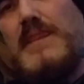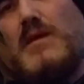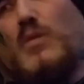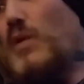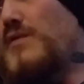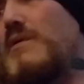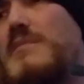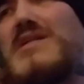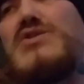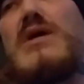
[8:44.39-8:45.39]
Whether it be
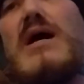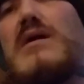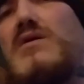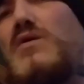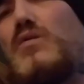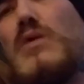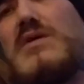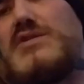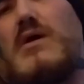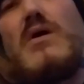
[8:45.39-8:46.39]
China,
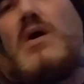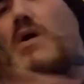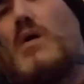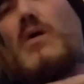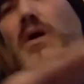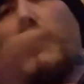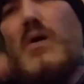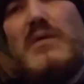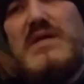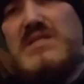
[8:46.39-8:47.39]
Russia, or all
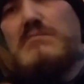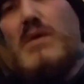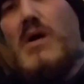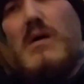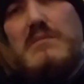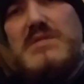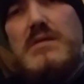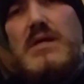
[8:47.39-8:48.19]
these mobs,